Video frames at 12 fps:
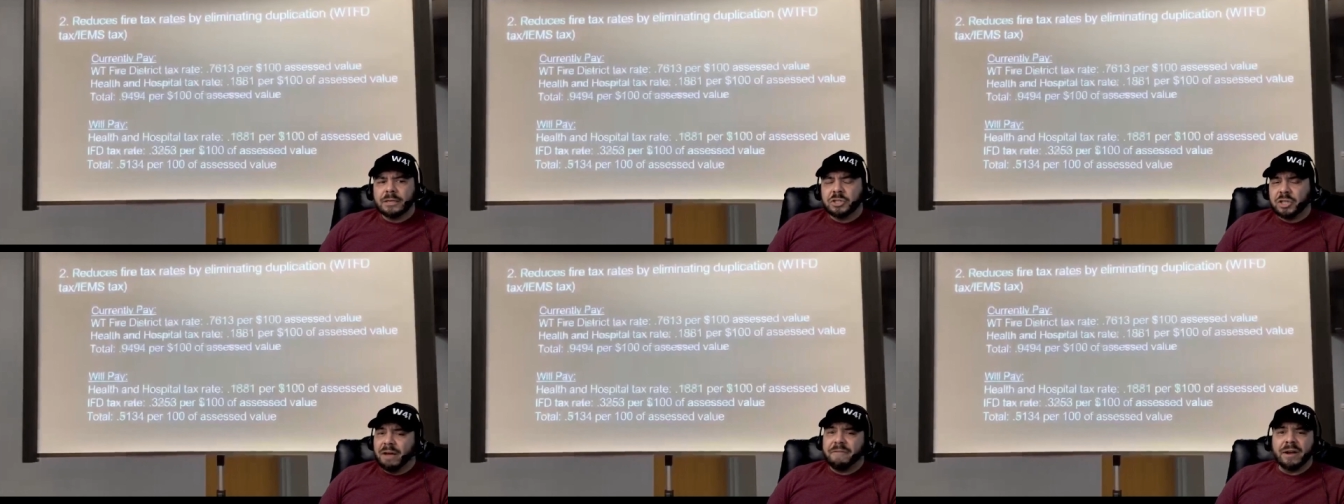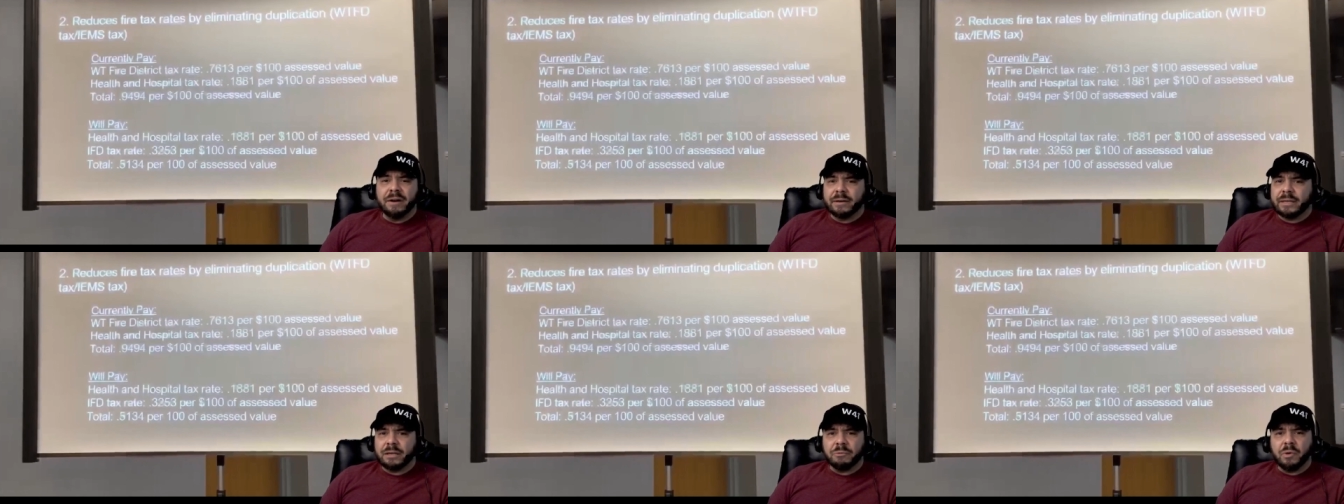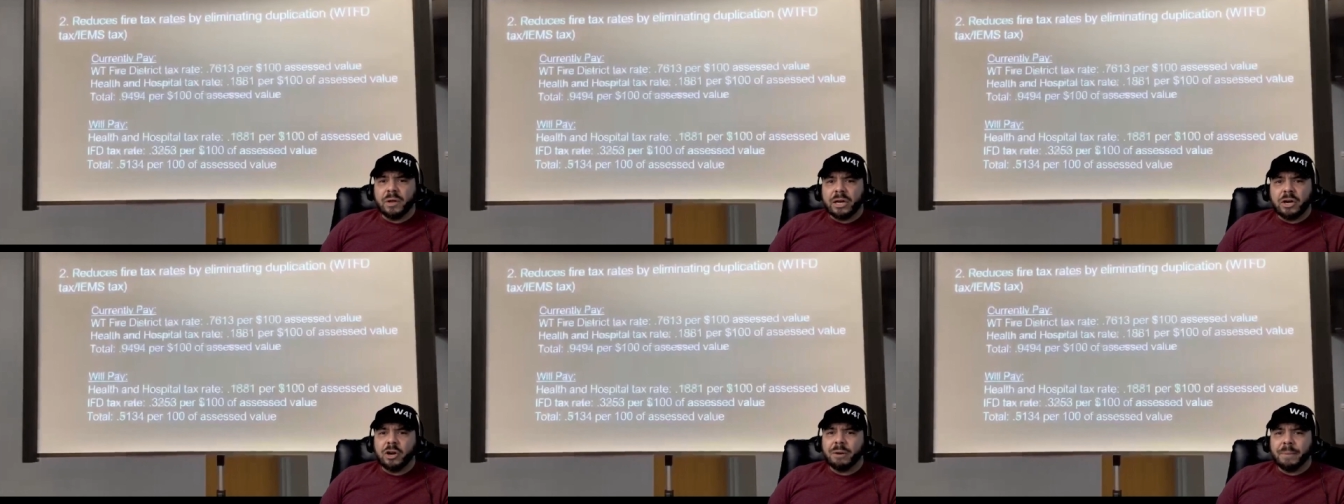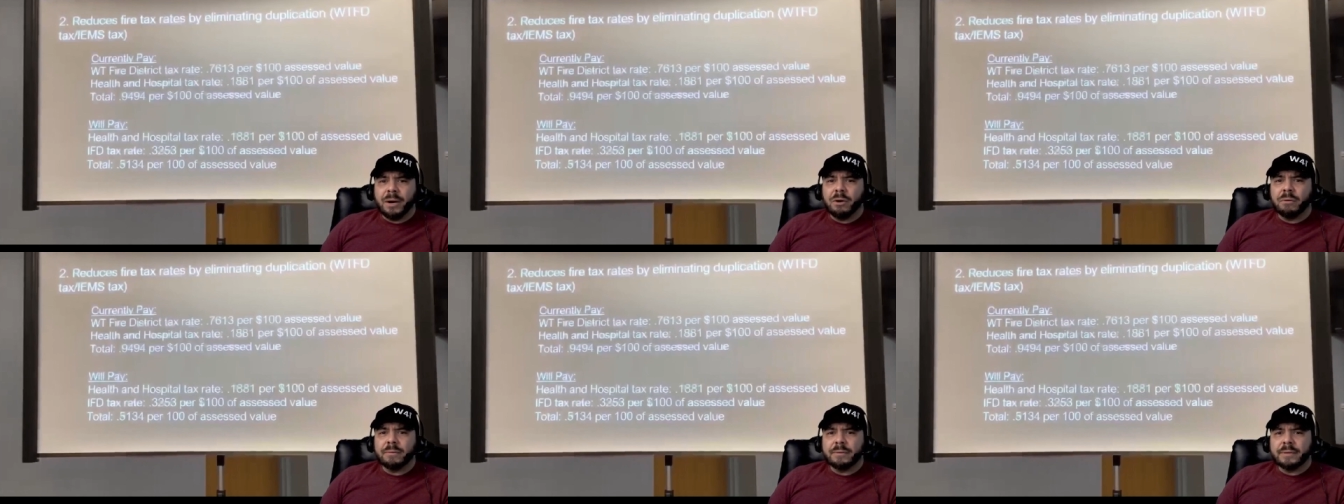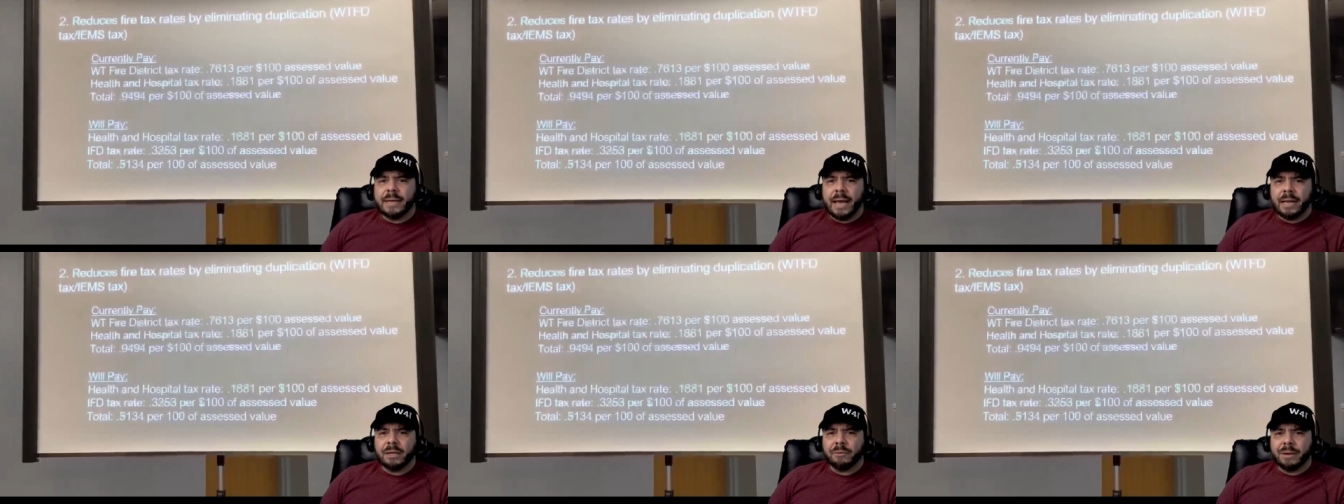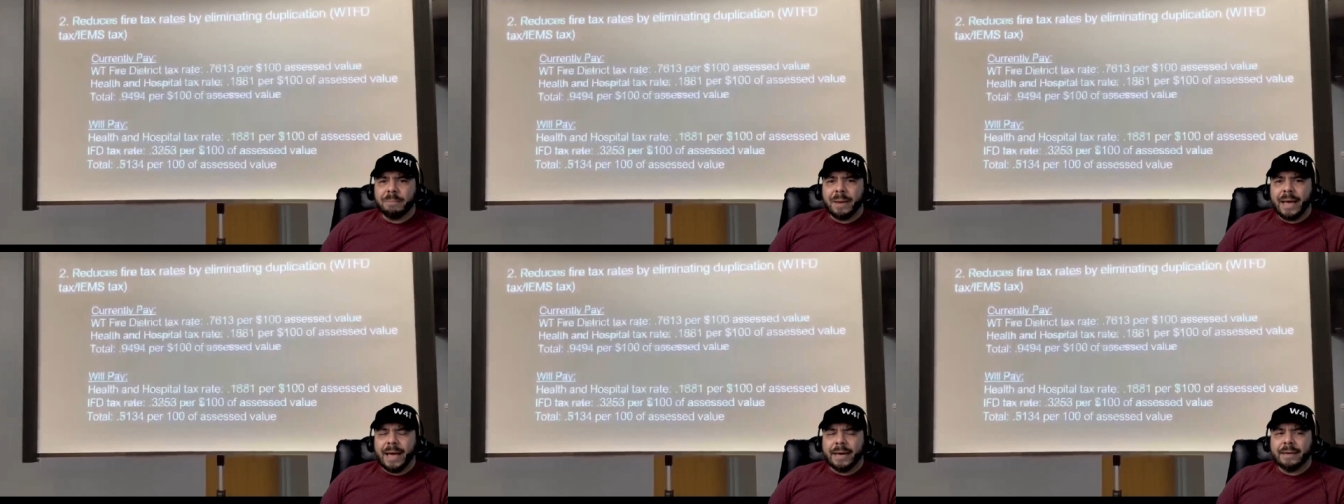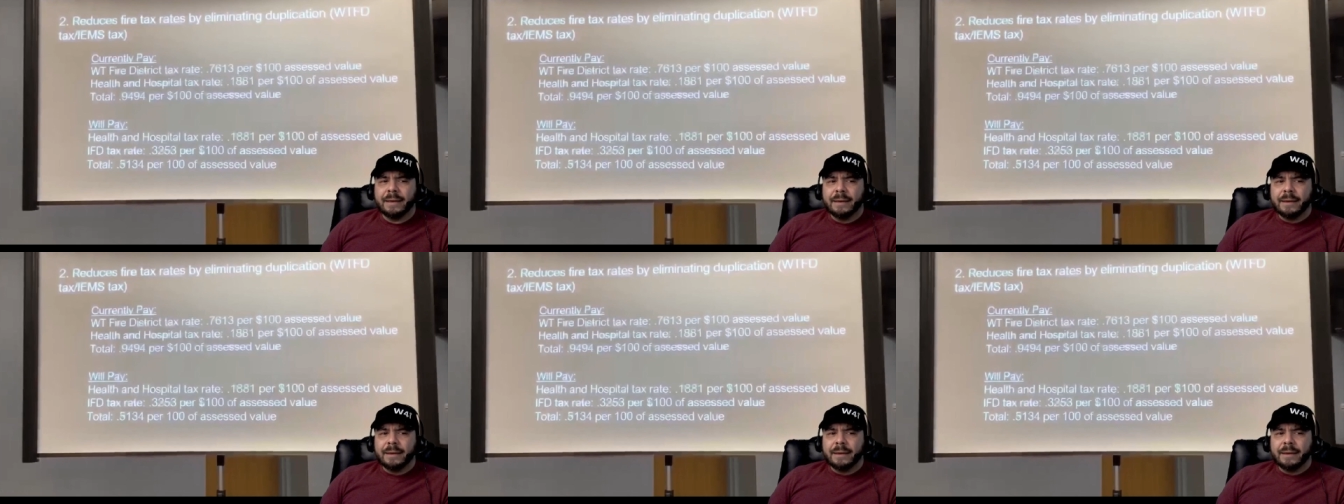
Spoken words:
Jeff Harris is really good about answering back.